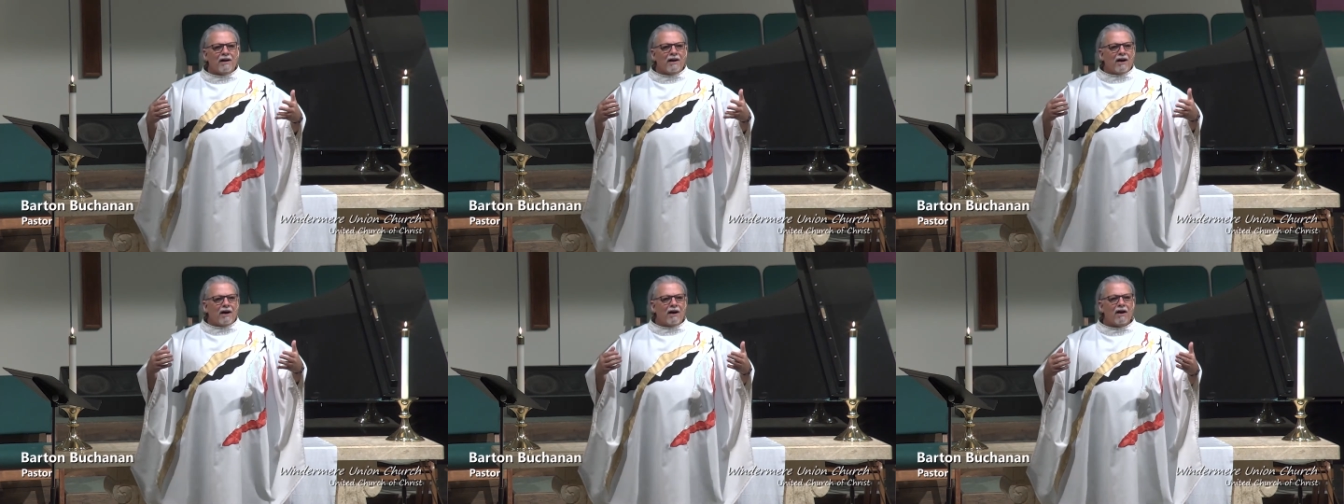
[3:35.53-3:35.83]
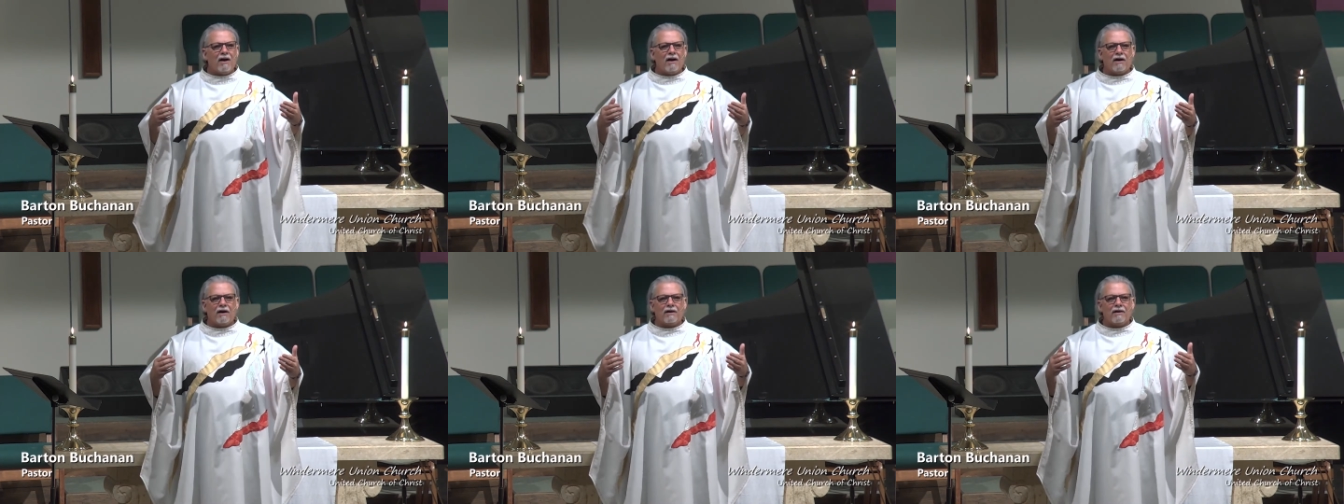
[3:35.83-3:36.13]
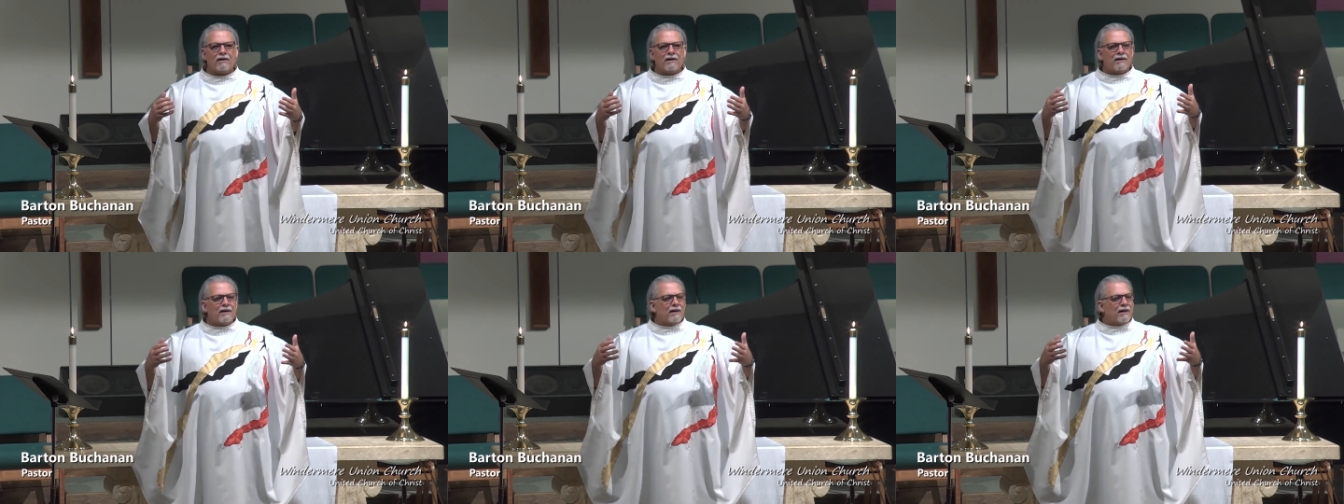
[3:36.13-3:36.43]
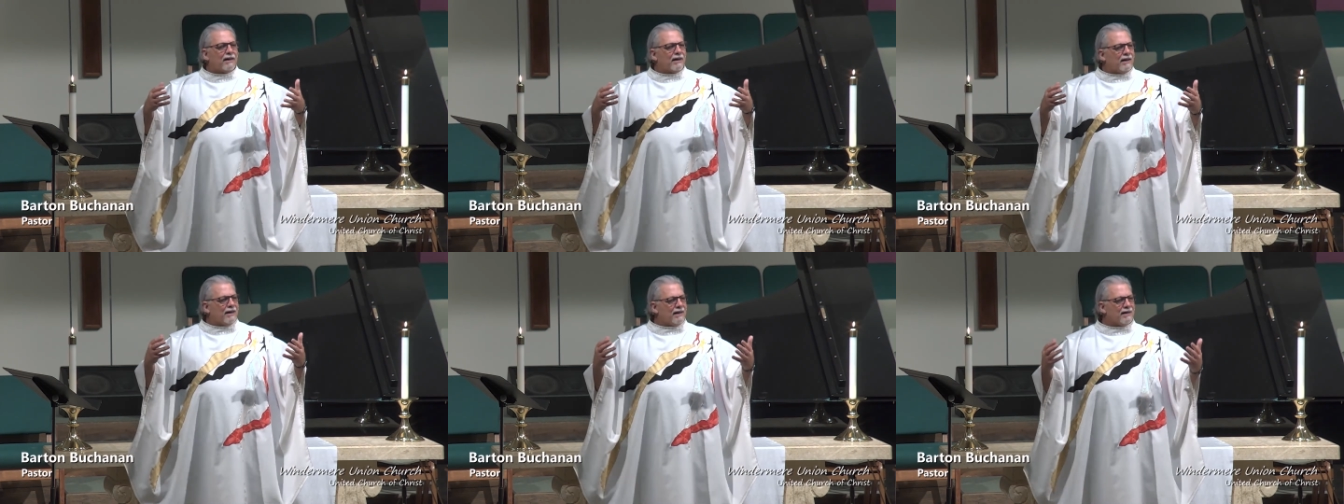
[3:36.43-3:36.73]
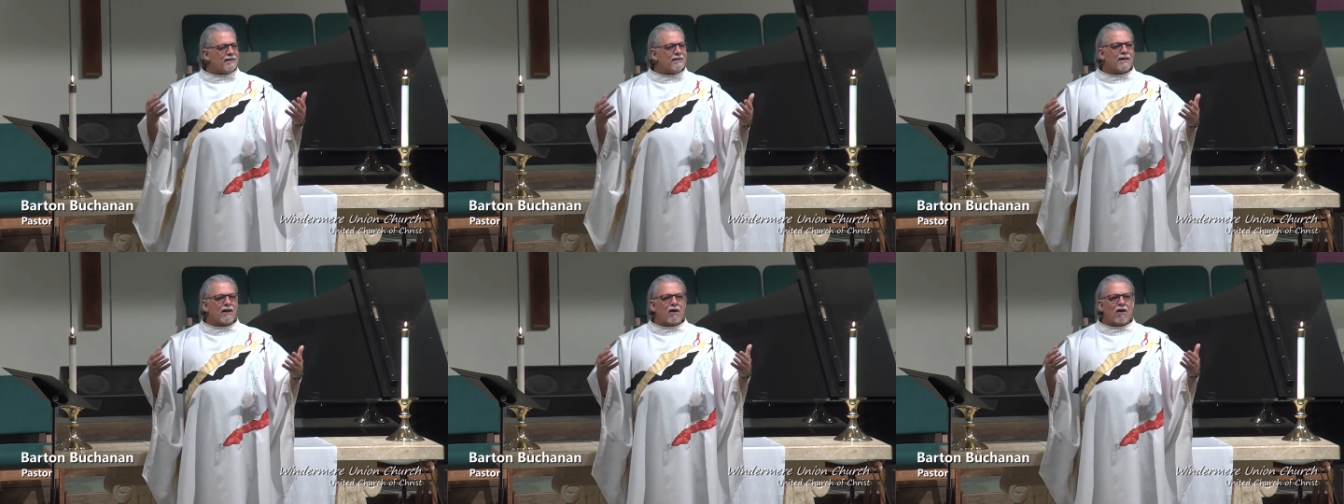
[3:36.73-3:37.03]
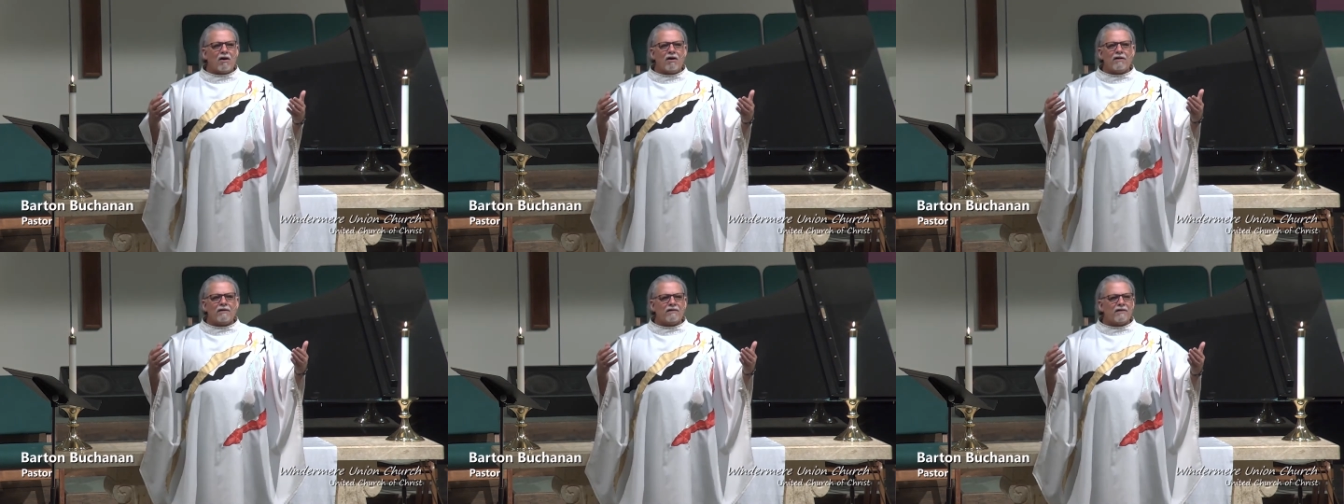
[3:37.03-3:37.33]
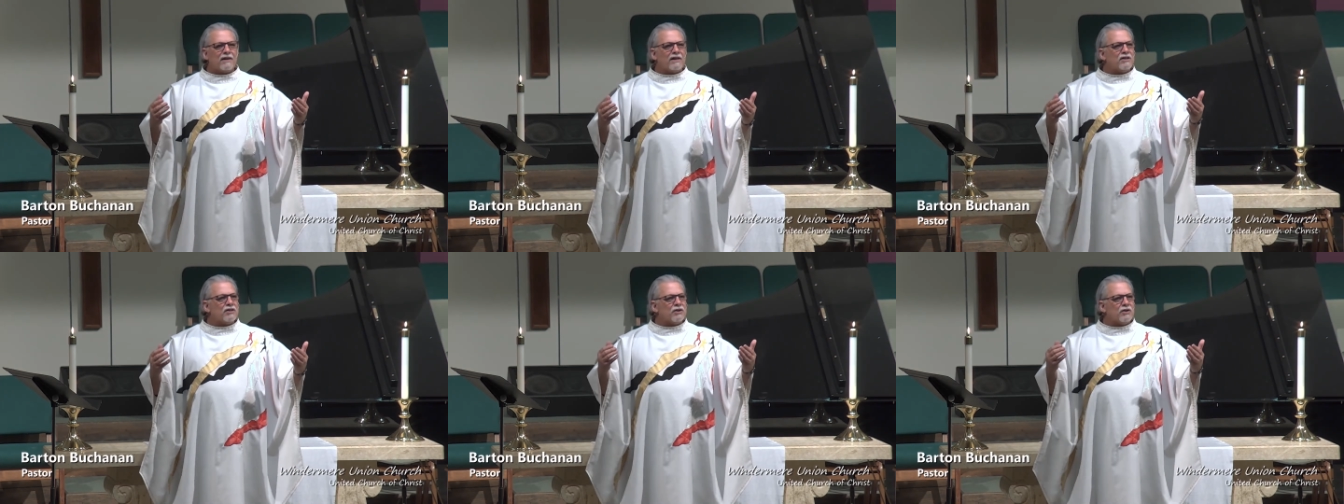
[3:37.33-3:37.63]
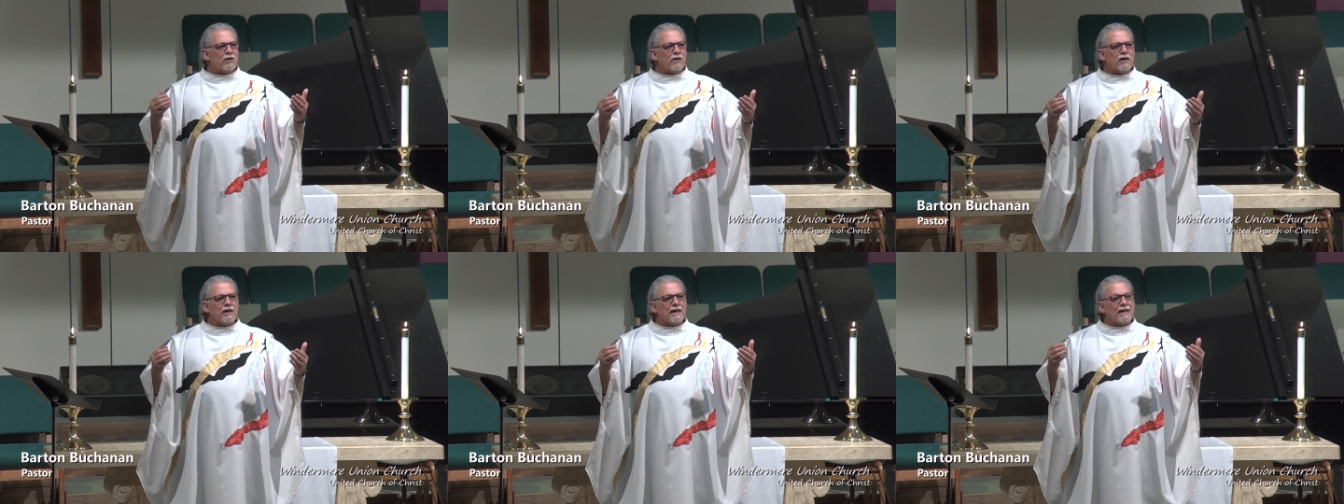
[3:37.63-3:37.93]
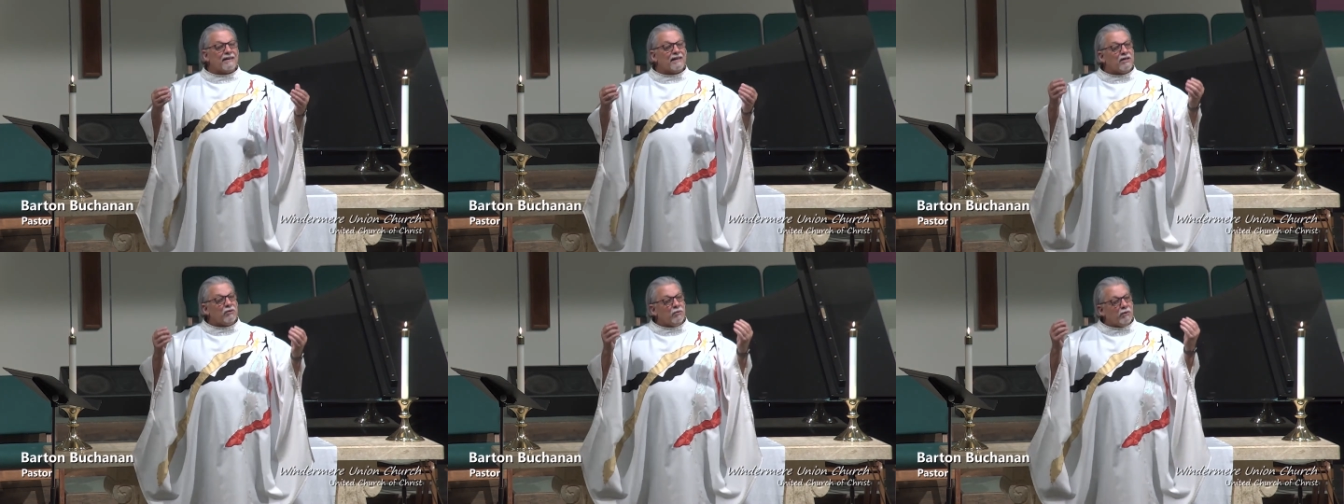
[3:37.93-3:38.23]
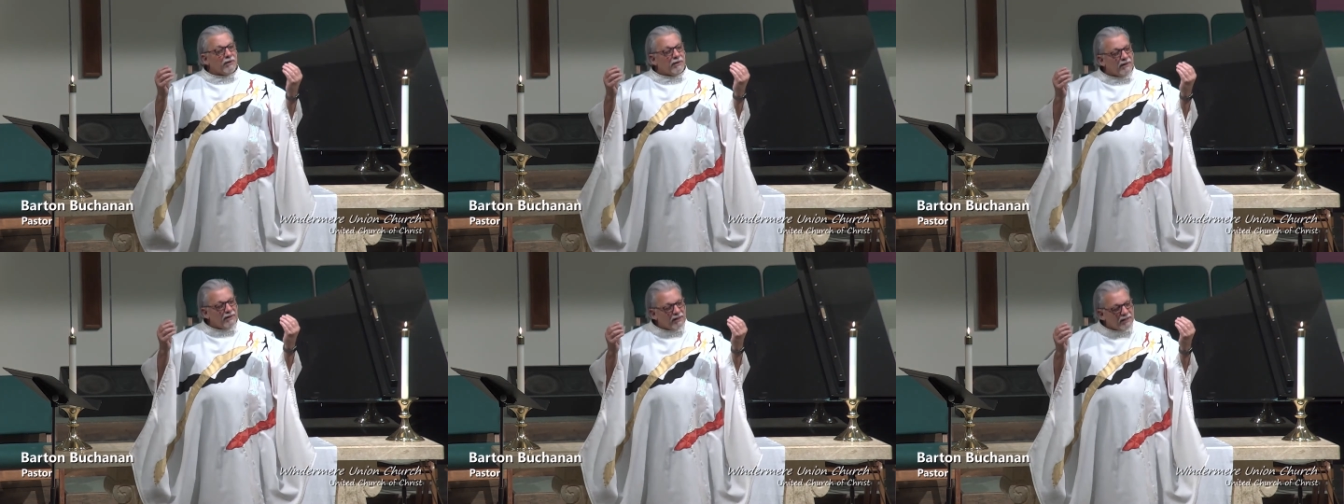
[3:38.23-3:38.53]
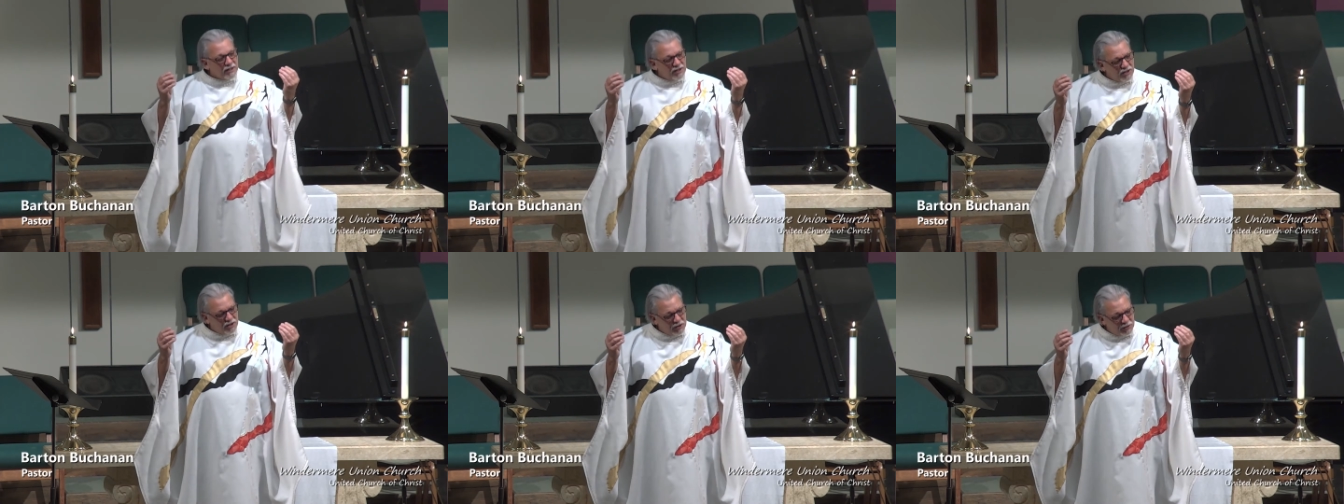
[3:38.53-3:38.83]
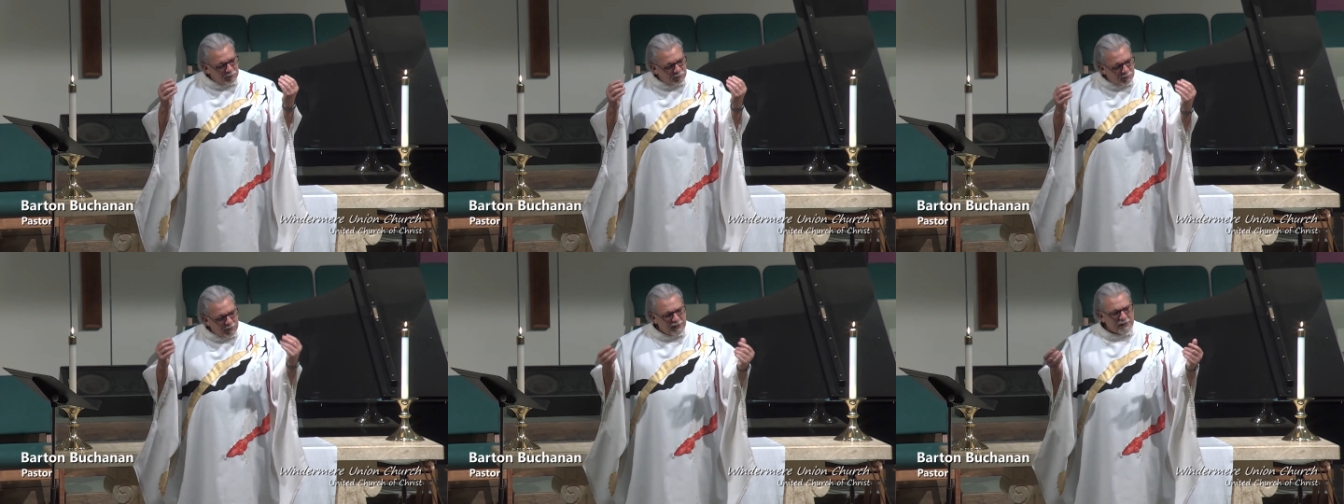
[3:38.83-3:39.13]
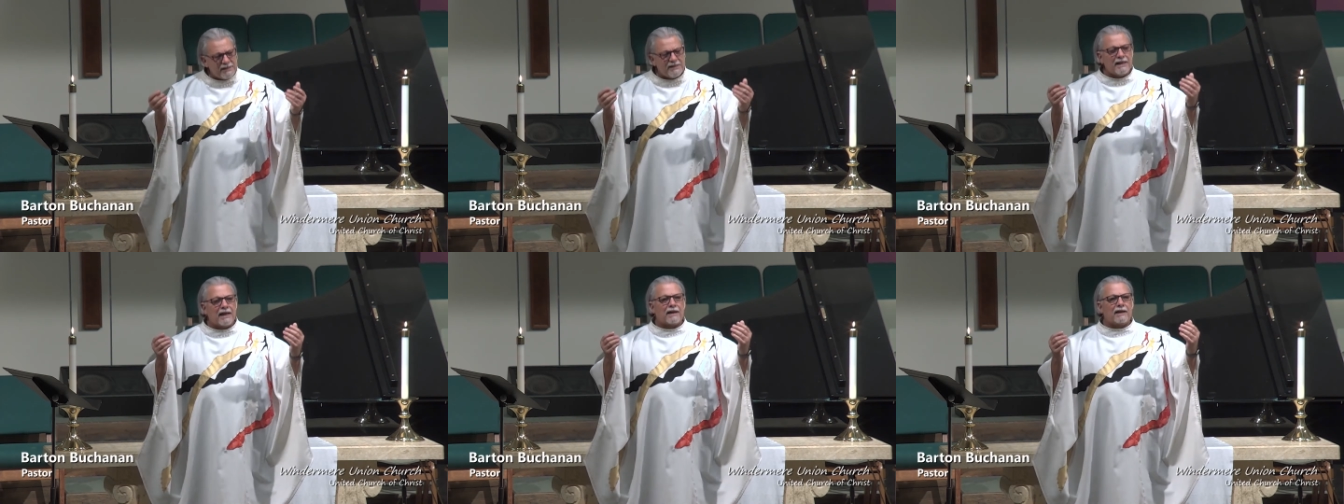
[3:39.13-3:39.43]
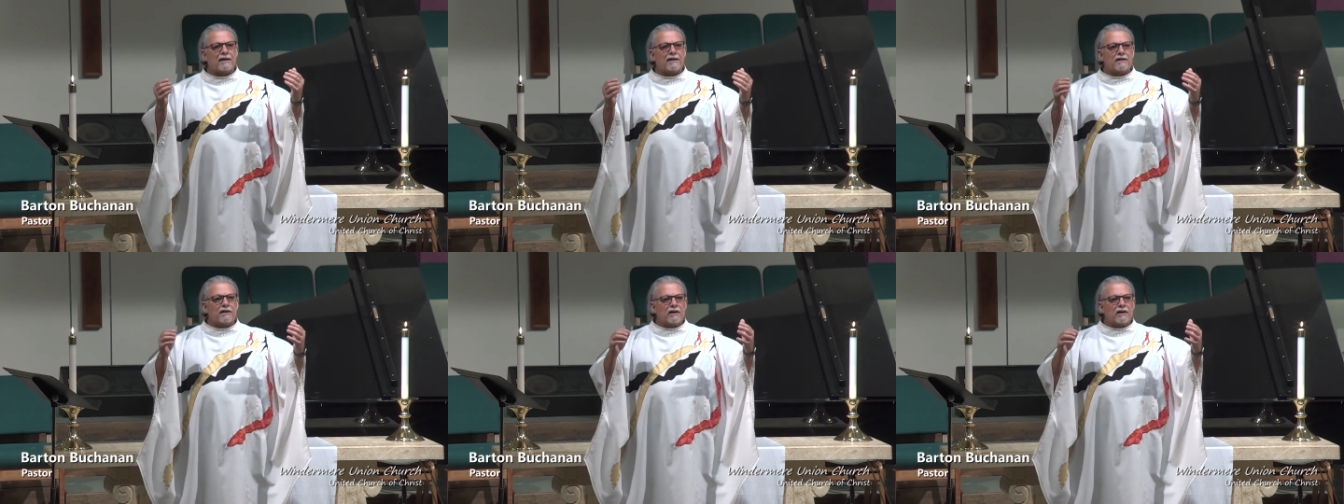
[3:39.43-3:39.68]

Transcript: Ah, isn't aren't things good? And then within a split second,